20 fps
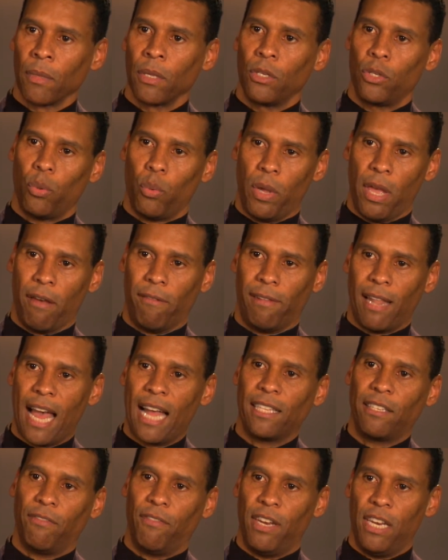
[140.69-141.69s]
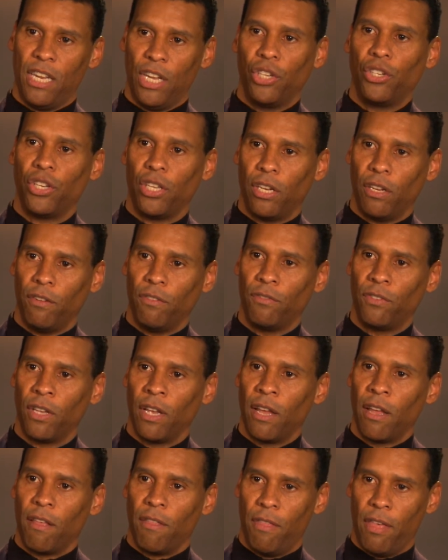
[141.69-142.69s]
So we have lots of initiatives
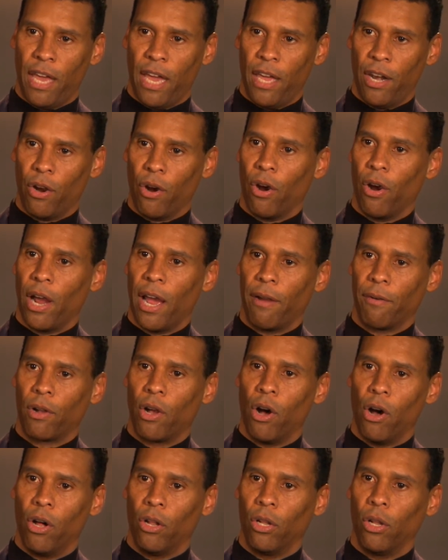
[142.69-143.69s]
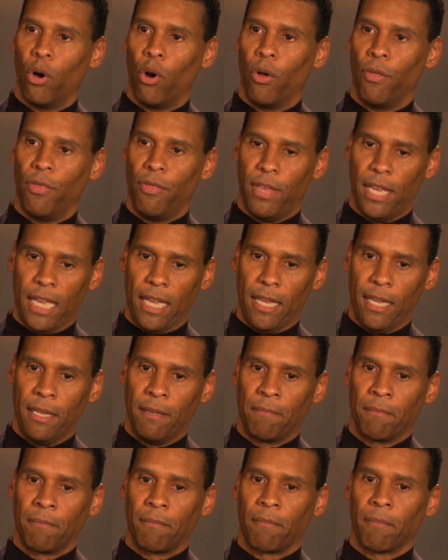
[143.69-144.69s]
that are, I would call, on the
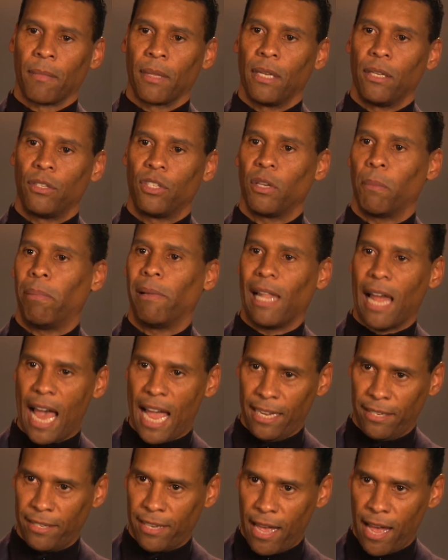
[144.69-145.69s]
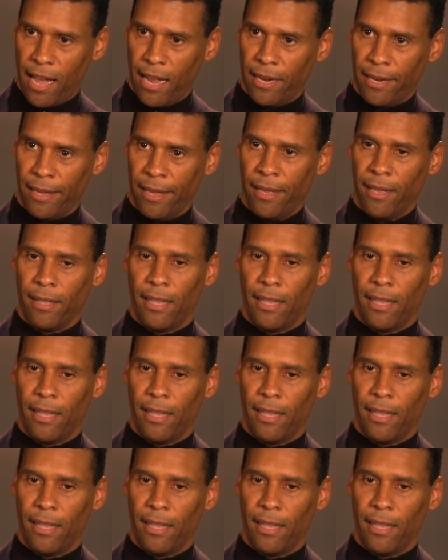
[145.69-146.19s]
supply side.